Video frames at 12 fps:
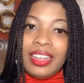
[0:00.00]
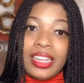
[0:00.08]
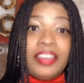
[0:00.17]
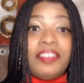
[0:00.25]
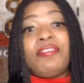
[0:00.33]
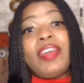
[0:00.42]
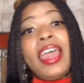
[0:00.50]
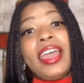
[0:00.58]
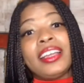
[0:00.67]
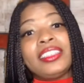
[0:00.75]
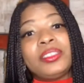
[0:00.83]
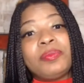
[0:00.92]
In
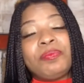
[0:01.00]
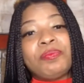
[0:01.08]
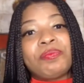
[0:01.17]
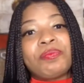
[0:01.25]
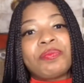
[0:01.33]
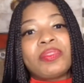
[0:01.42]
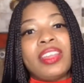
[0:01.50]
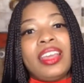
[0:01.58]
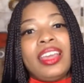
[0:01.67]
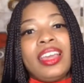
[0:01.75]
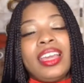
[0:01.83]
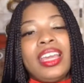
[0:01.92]
fact,
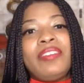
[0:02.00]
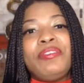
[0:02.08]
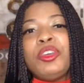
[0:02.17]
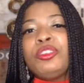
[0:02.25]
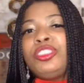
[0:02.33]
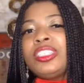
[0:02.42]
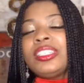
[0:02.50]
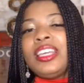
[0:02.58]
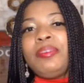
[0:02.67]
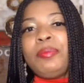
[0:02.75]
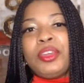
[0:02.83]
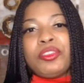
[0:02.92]
if you'll just
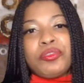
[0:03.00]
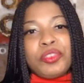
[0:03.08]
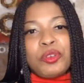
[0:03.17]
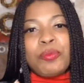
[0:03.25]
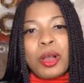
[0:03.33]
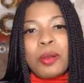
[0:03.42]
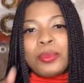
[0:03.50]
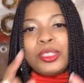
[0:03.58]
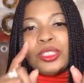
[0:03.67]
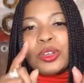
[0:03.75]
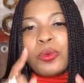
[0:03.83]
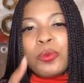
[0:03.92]
give me a few moments
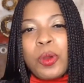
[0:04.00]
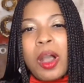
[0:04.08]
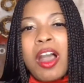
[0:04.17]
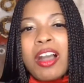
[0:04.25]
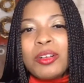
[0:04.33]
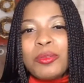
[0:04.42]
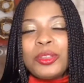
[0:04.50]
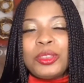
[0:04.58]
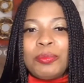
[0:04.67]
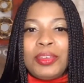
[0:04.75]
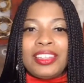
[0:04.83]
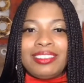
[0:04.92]
to walk with
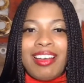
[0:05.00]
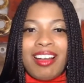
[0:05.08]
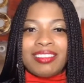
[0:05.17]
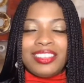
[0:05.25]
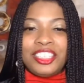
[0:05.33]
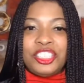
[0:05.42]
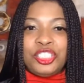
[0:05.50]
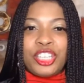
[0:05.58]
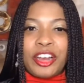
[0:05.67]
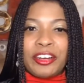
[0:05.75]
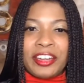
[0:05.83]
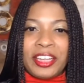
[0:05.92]
me along this
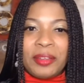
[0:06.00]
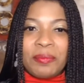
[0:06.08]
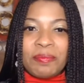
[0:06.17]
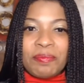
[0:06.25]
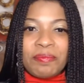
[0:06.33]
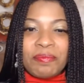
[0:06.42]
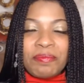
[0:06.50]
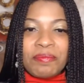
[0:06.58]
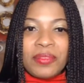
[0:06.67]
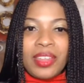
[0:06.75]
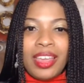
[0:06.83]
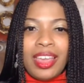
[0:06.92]
journey,
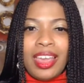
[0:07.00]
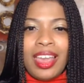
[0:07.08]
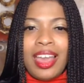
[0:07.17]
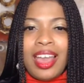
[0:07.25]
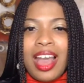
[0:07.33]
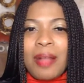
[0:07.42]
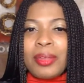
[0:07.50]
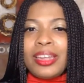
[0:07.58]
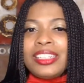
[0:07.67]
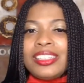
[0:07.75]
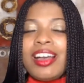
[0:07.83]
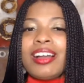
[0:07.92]
I'm
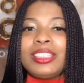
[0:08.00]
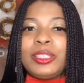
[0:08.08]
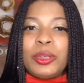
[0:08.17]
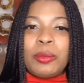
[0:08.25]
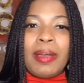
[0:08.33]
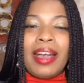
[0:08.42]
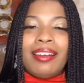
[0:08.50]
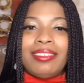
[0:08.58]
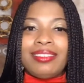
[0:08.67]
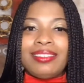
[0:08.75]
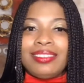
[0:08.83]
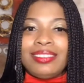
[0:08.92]
going to talk to you about